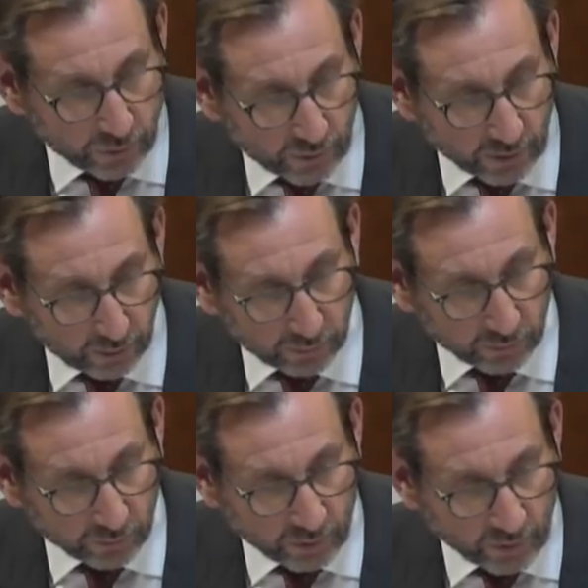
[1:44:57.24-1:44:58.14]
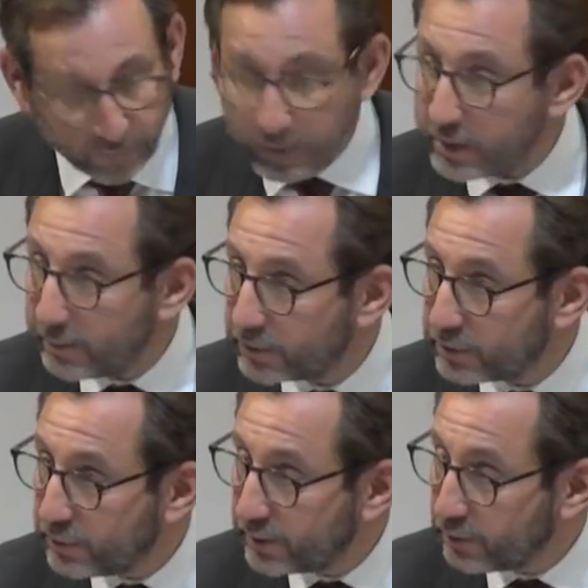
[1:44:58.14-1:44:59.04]
you get hold of them? Did you have a number
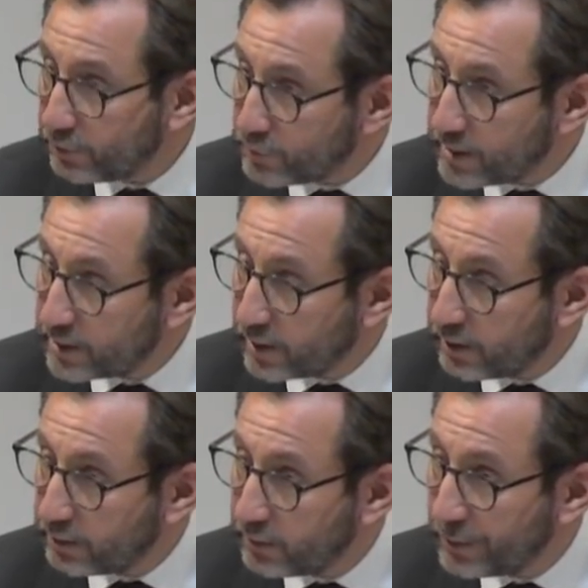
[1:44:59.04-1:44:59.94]
to ring or a radio?